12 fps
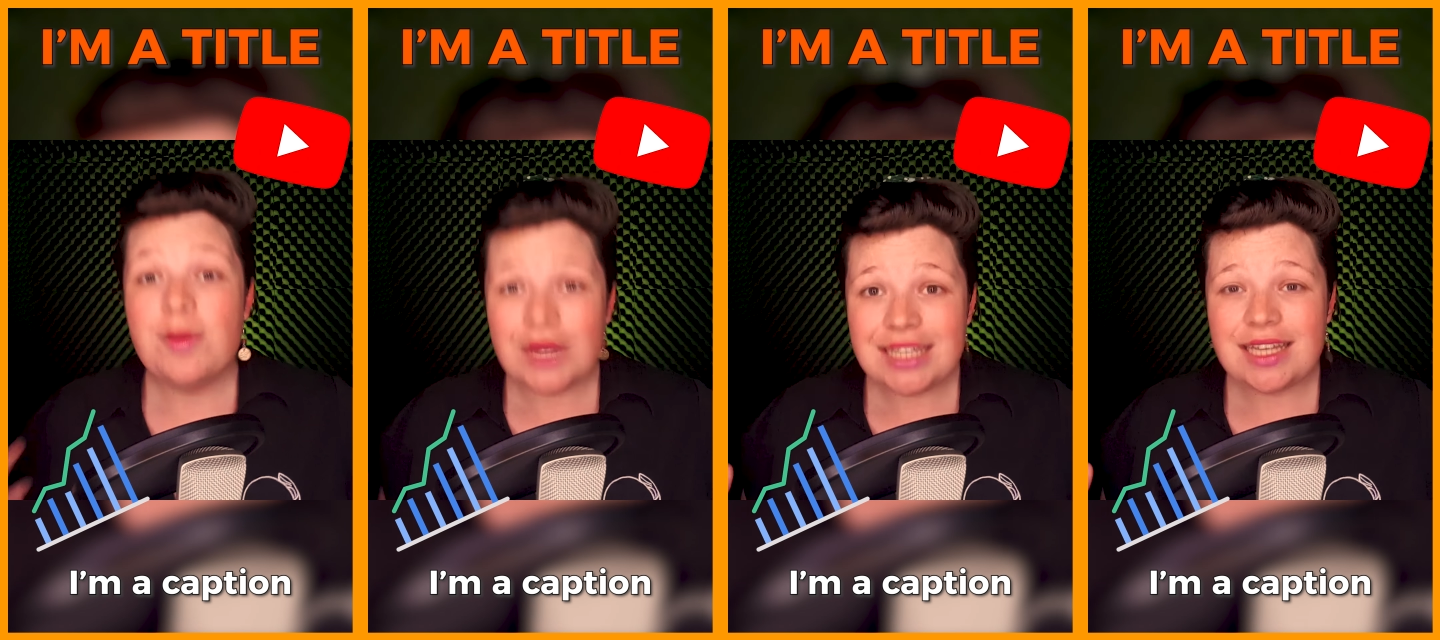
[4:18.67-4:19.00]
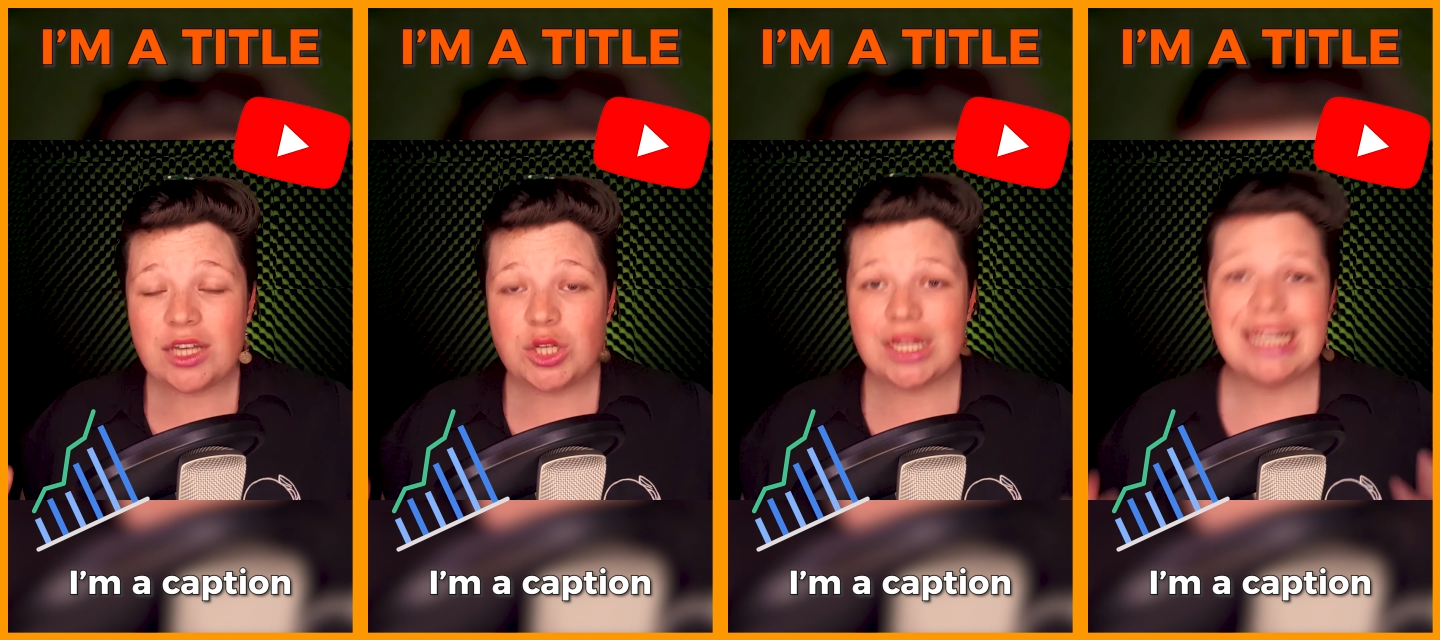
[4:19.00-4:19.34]
but
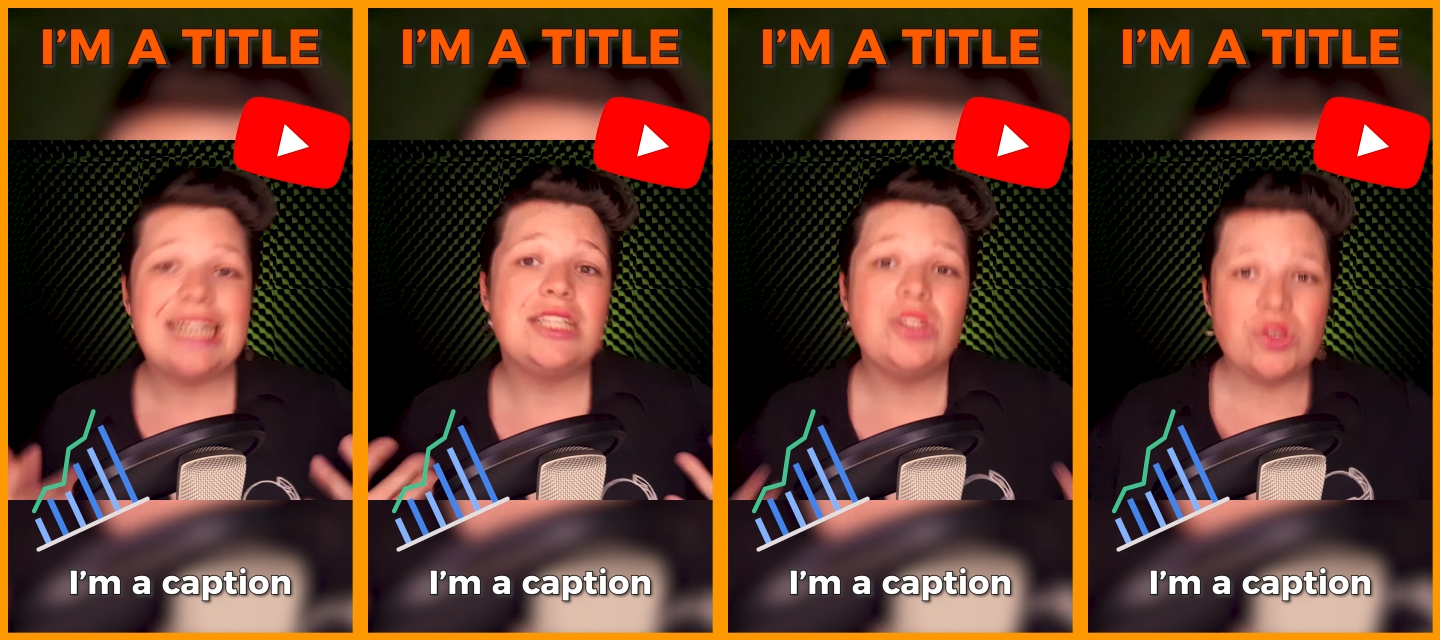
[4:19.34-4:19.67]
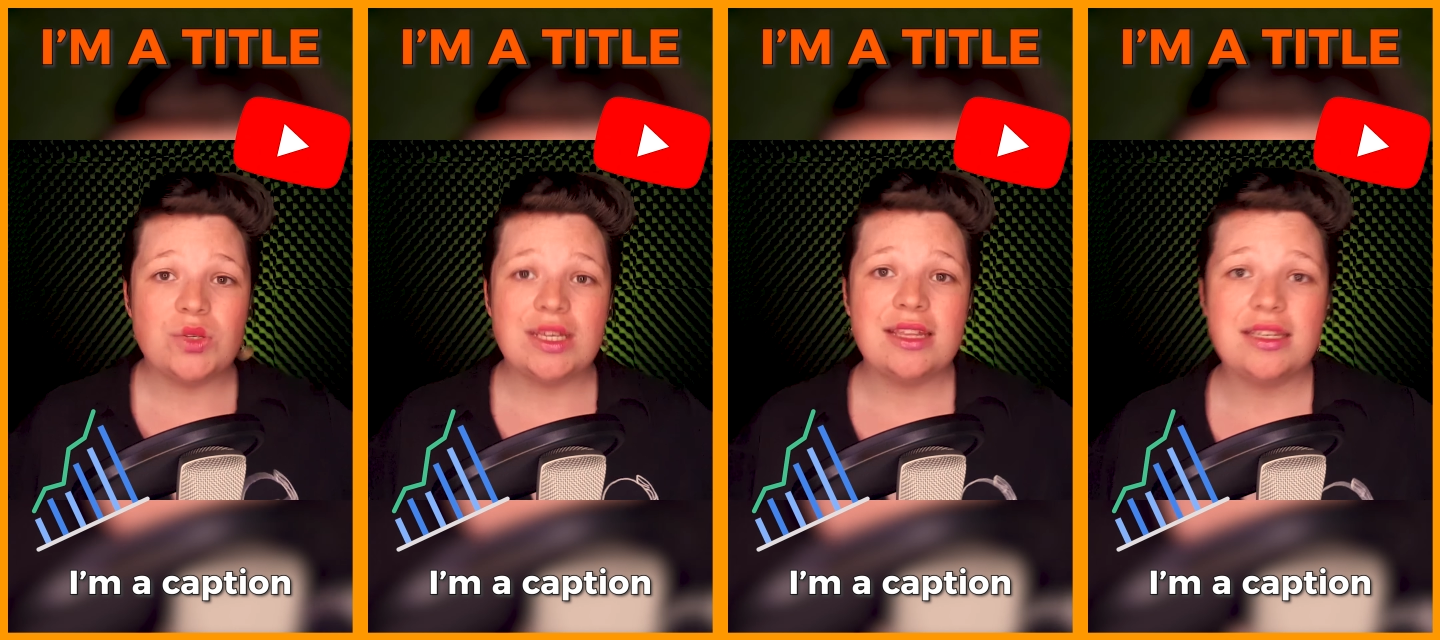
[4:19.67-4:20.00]
essentially it's
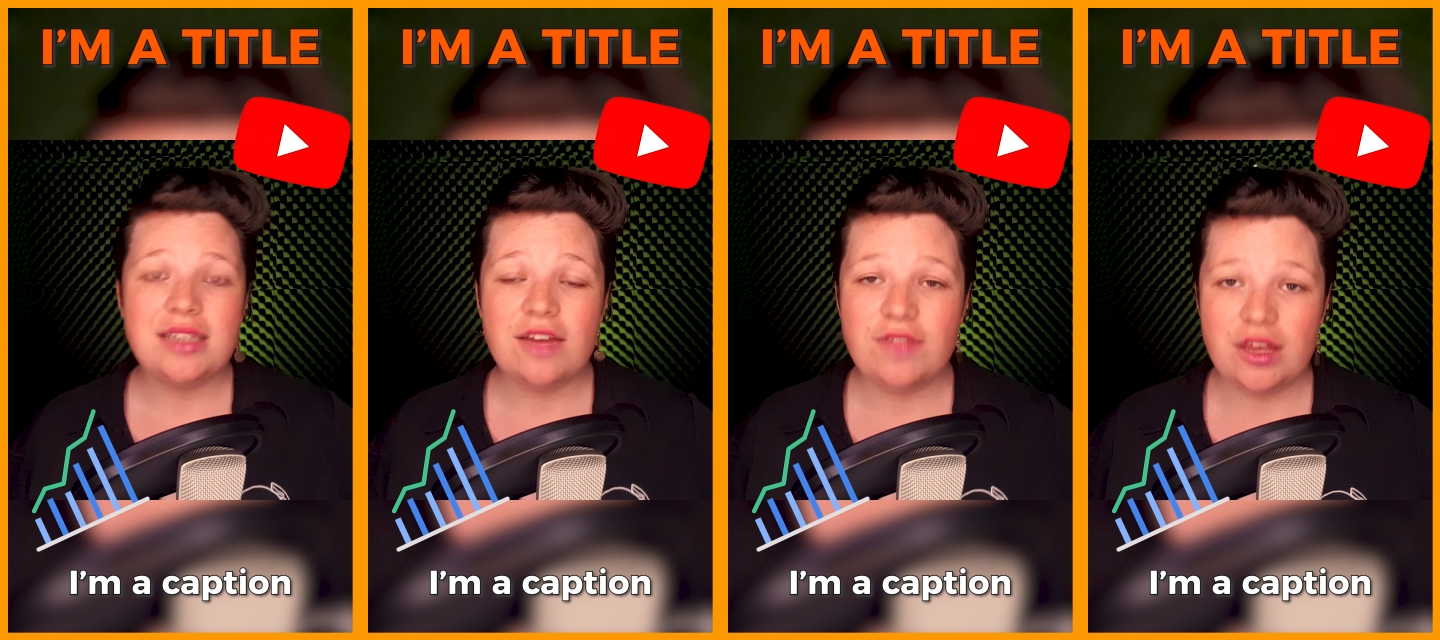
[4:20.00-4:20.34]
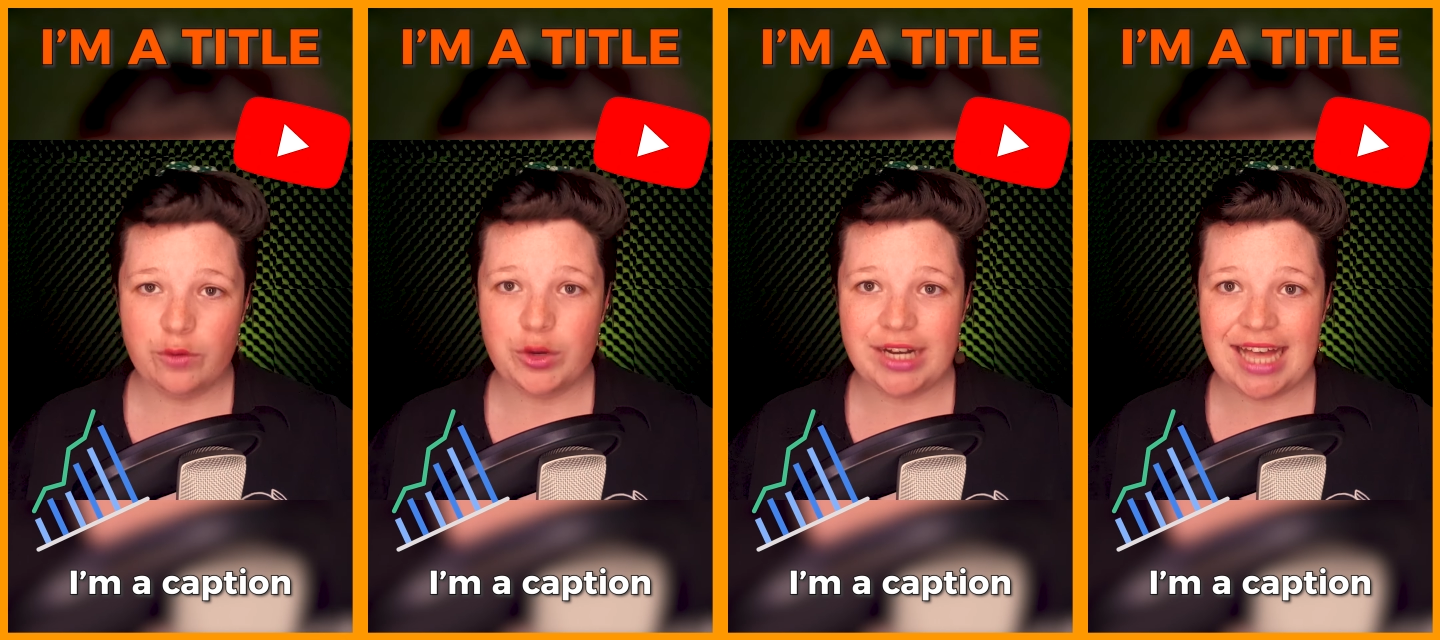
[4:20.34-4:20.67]
using the stuff that
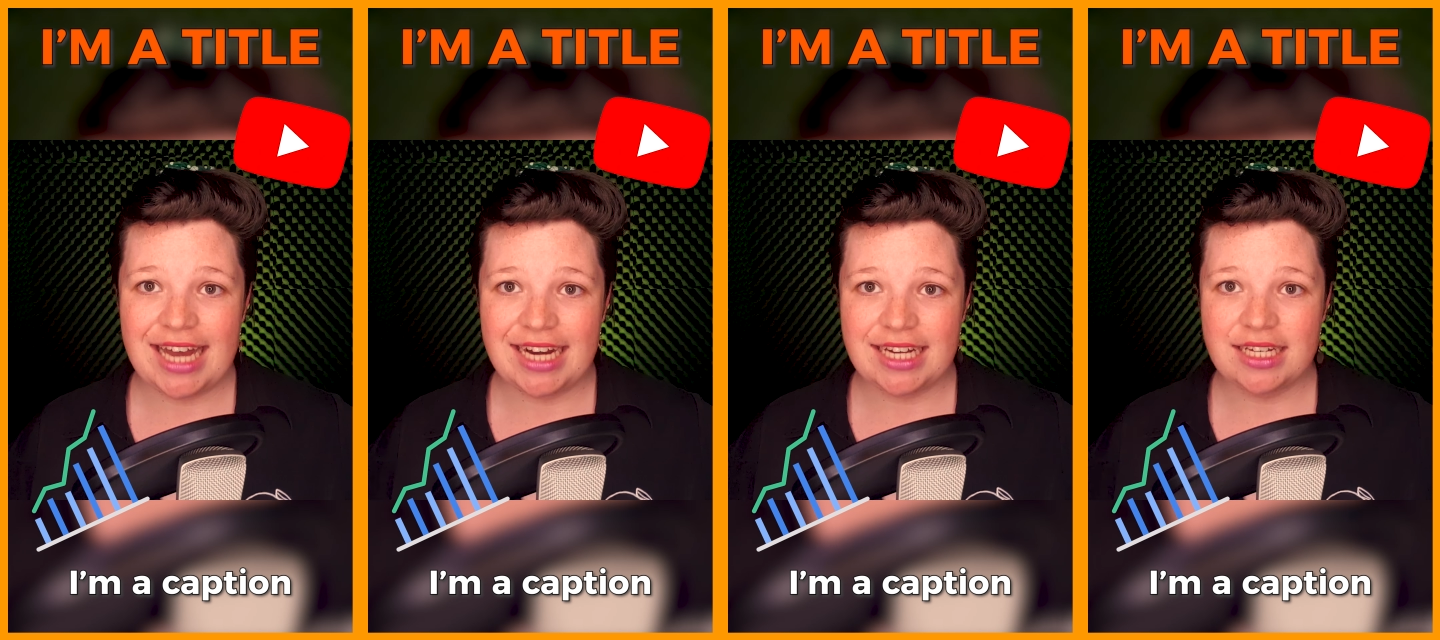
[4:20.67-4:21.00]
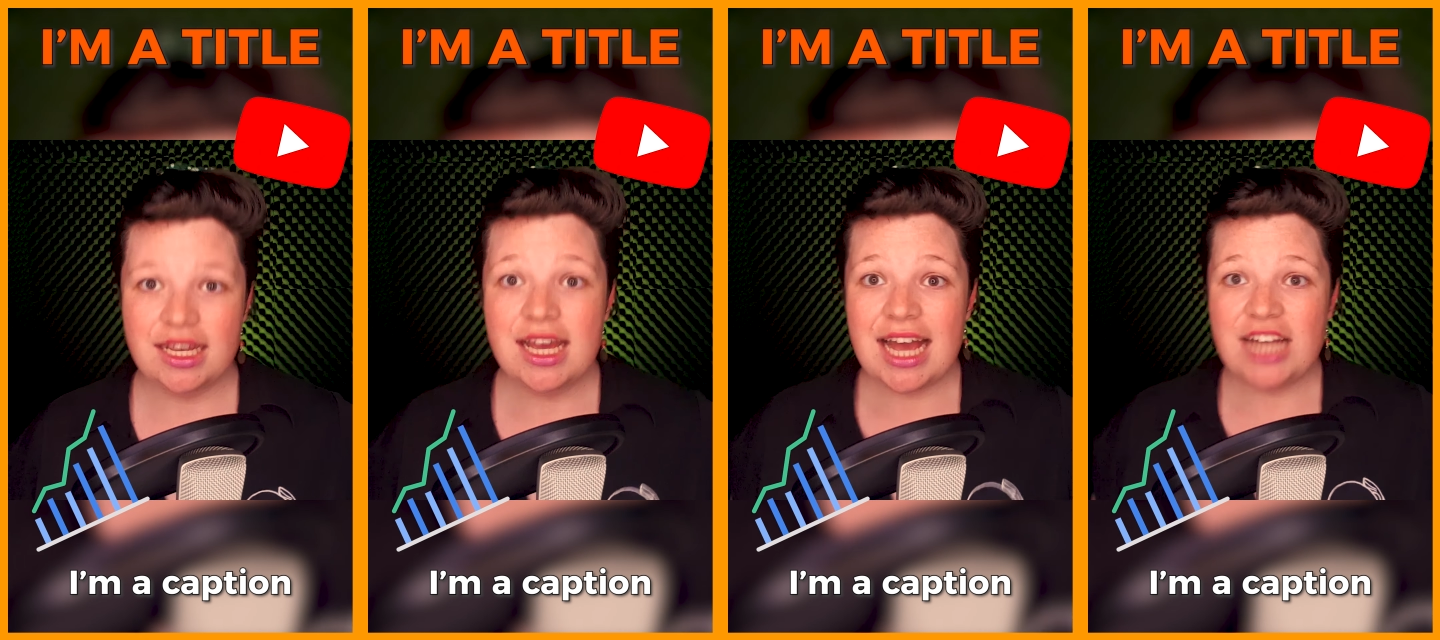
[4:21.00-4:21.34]
you've already edited